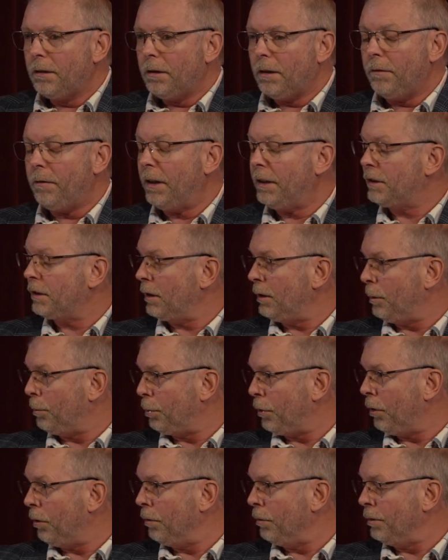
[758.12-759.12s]
Eventually, the
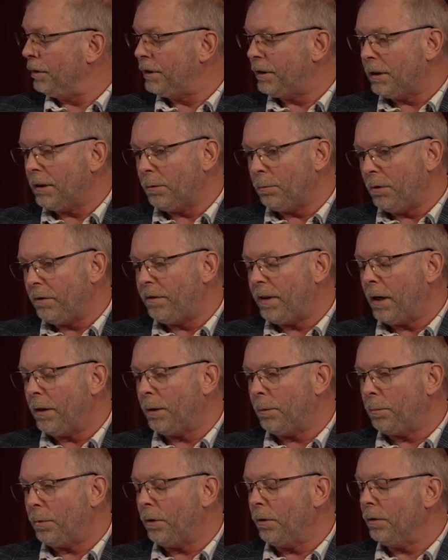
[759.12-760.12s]
pros, uh, we found
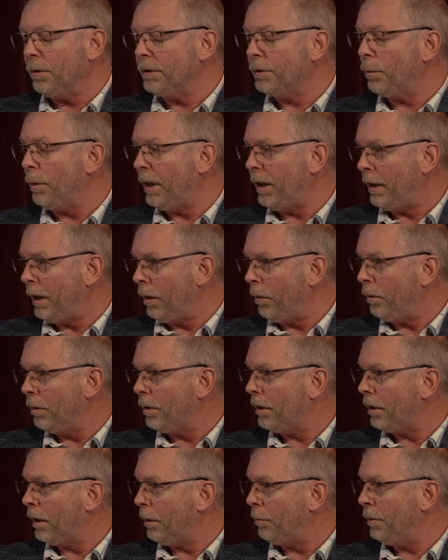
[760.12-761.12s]
the pros weighed out
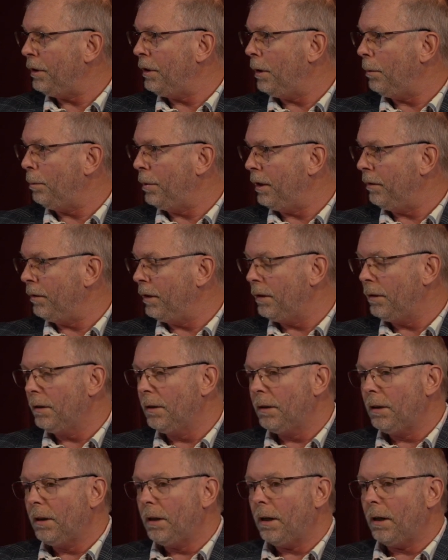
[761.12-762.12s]
and we did pivot.
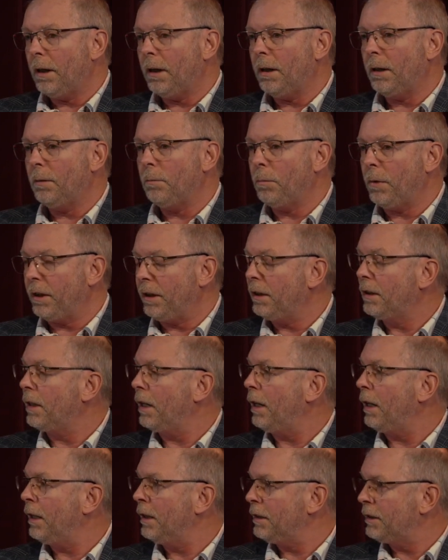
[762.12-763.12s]
Uh, but it
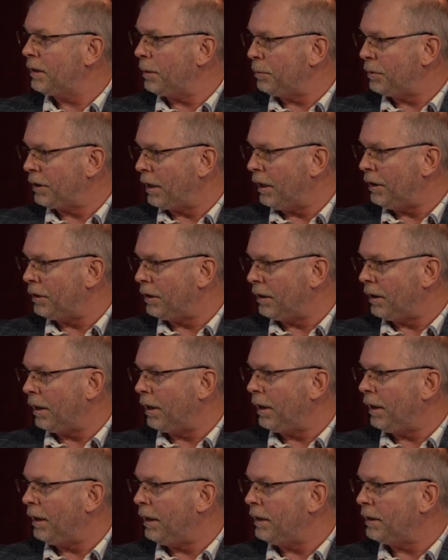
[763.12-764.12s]
caused some scheduling
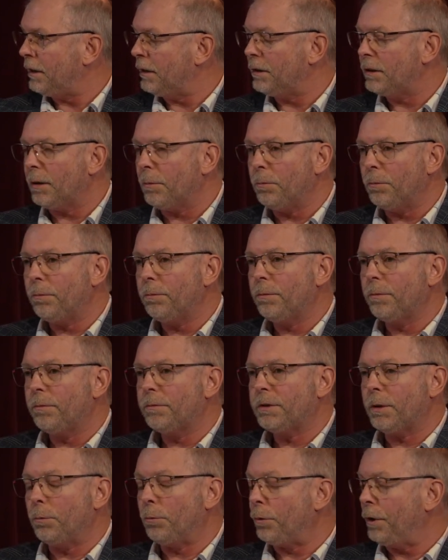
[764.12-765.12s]
delays and some,
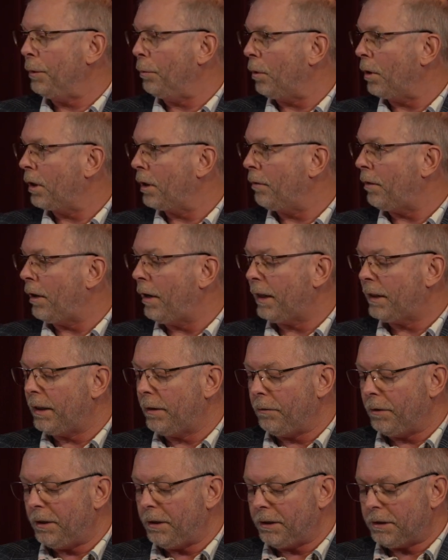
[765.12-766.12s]
some rework of our
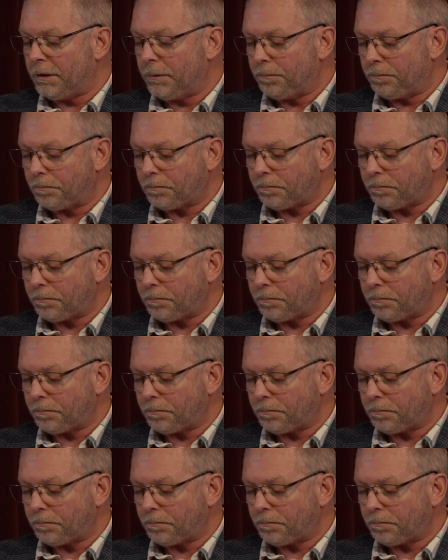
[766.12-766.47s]
activities.